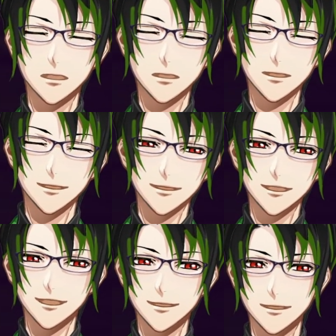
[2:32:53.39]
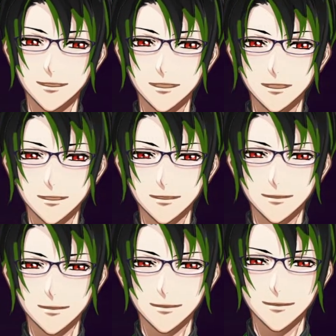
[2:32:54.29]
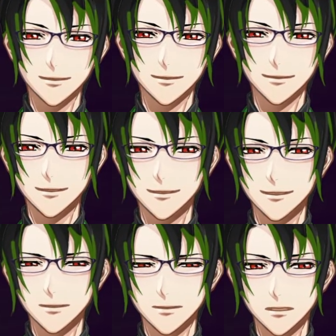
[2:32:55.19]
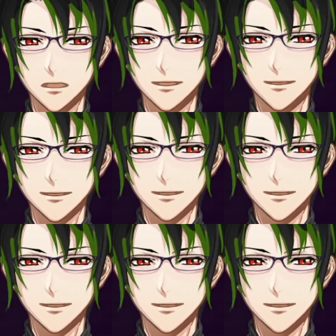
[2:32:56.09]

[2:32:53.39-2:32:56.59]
We'll be back technically tomorrow.